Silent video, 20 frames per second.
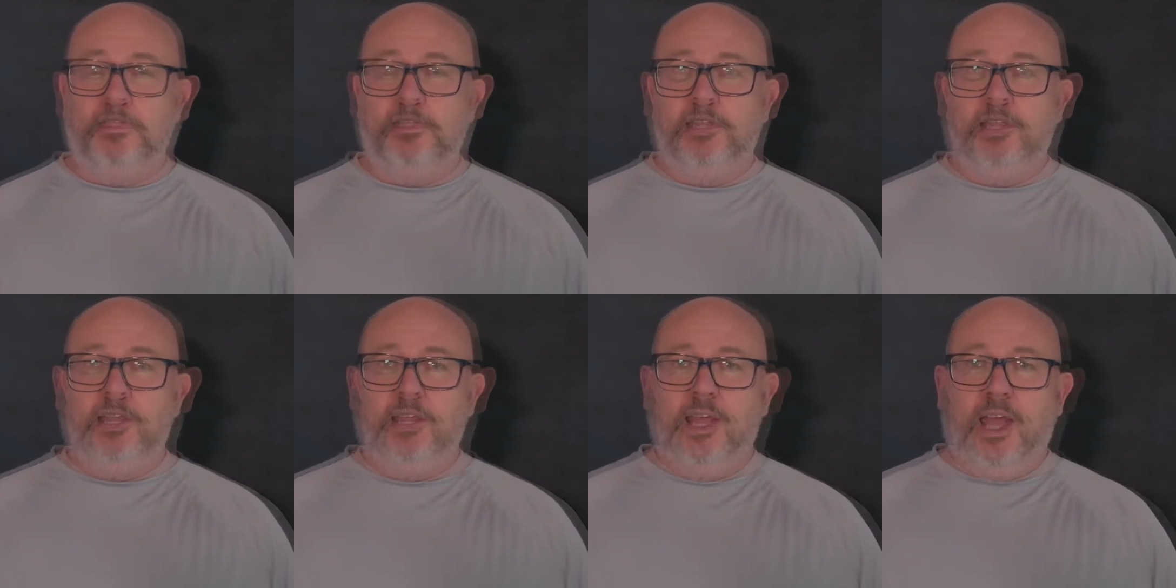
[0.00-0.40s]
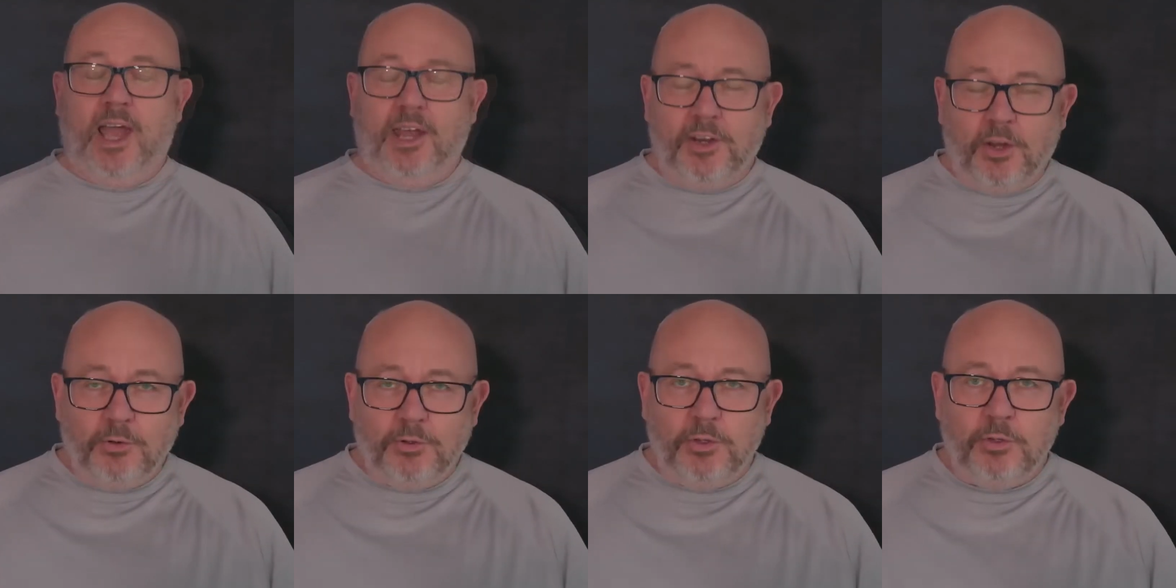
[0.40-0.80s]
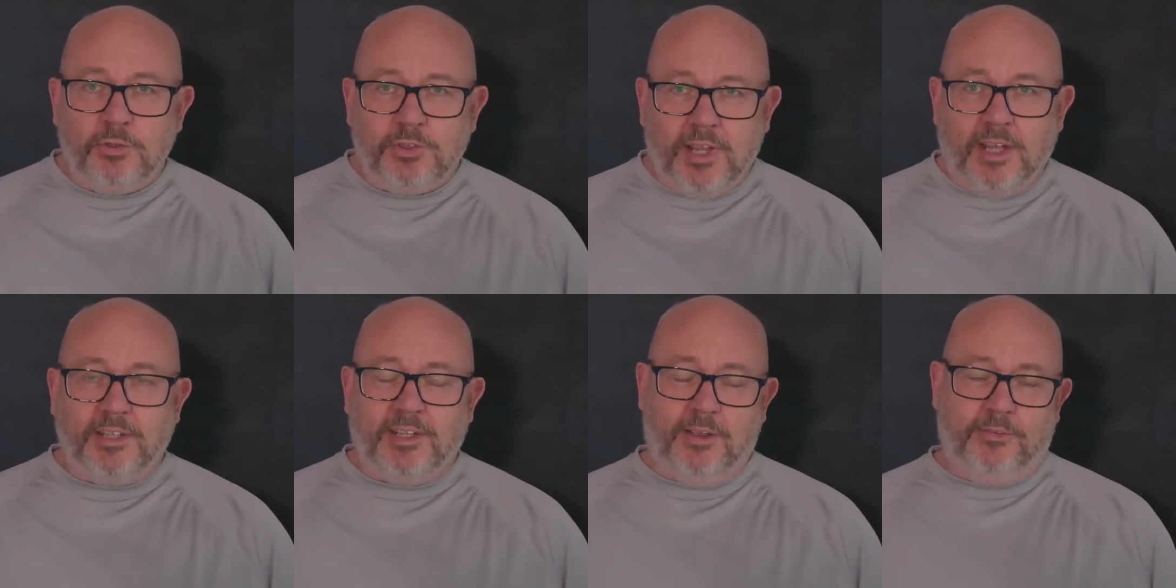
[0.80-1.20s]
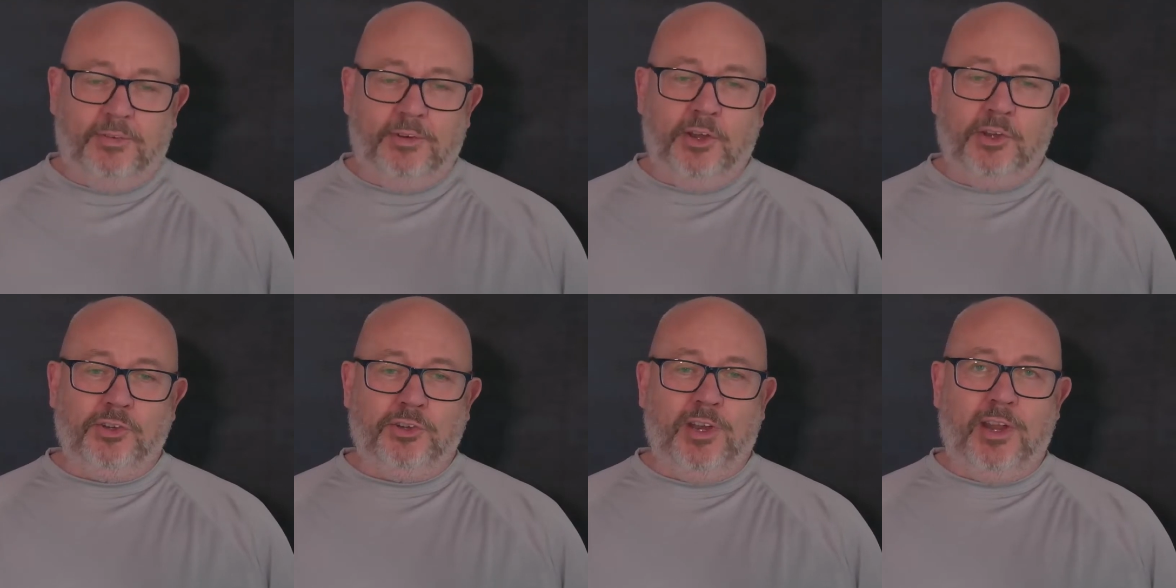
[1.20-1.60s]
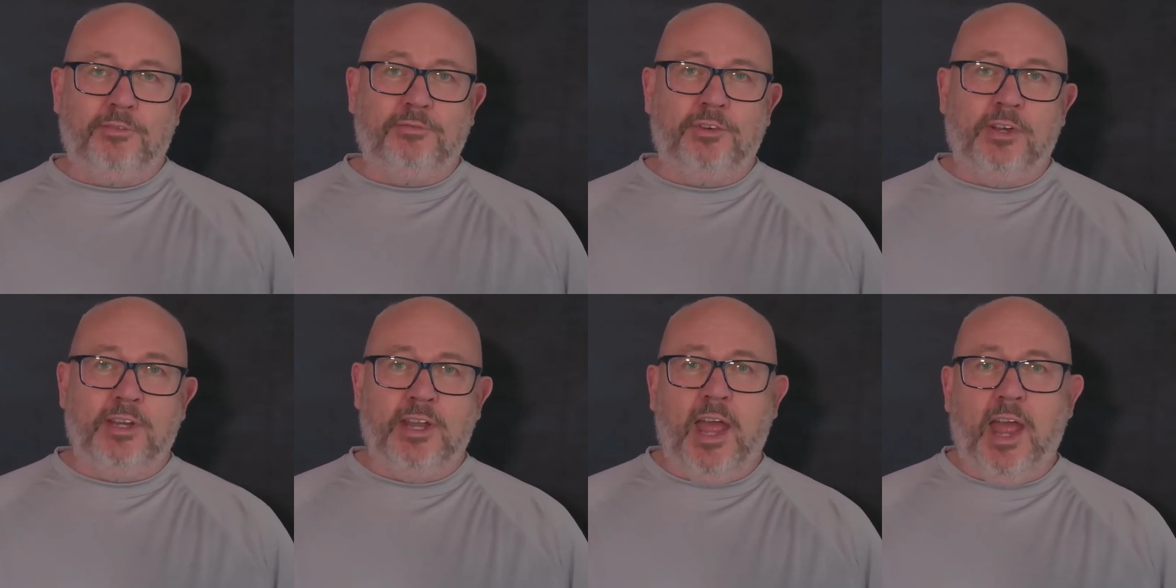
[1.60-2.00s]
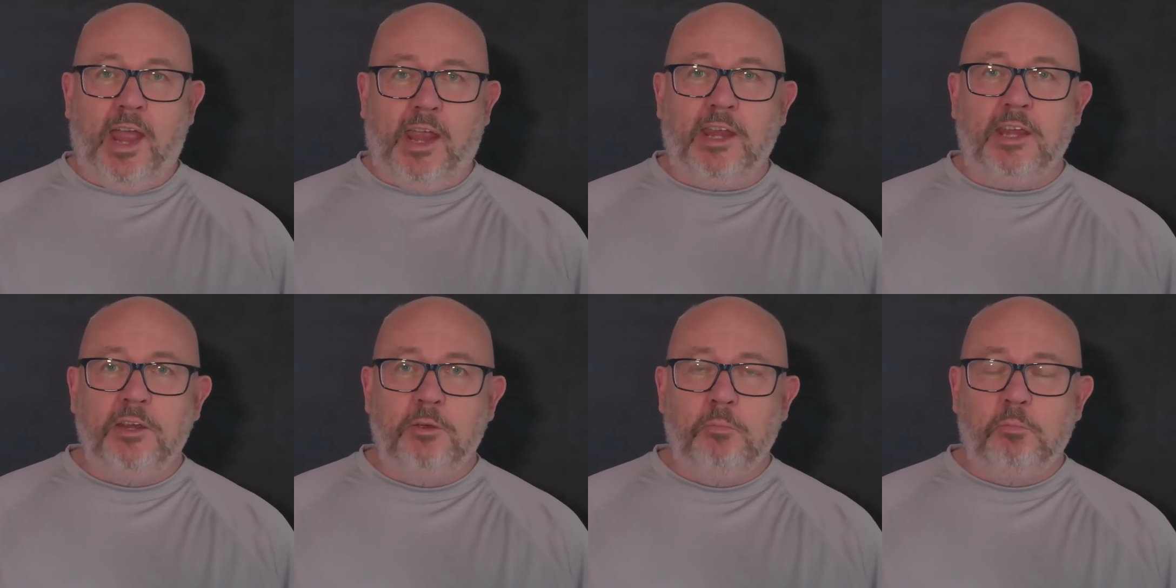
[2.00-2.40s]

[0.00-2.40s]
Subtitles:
I don't use that definition every day,